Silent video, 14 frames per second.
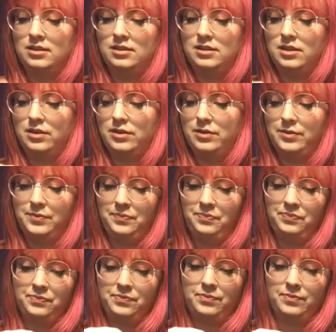So
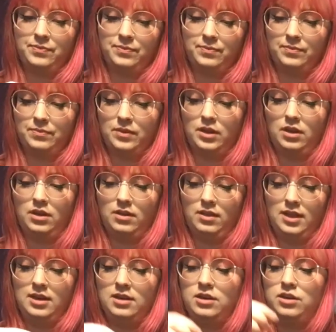
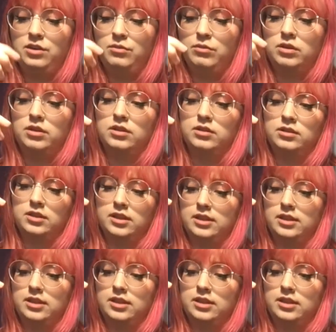then you will